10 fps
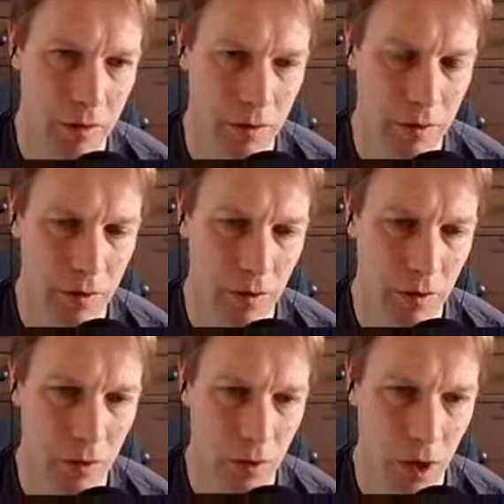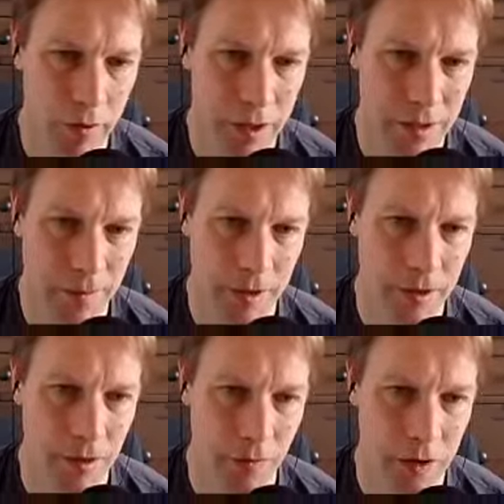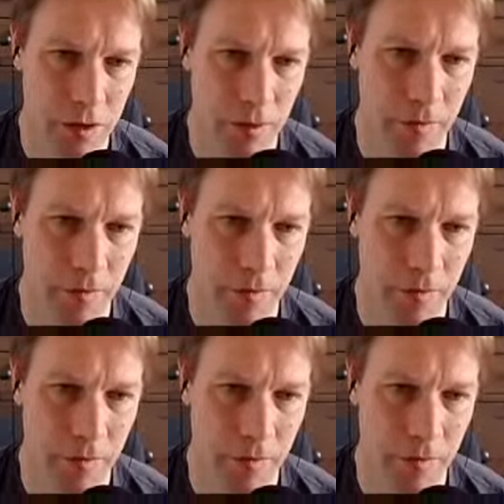was expecting the first time I